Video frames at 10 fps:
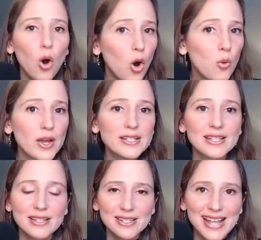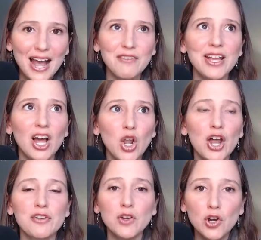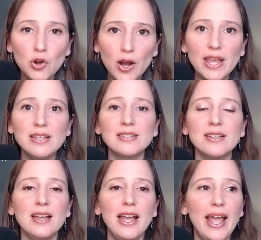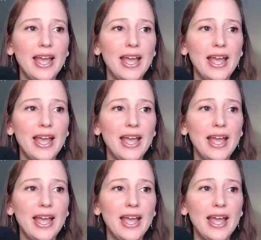always having a lot of grace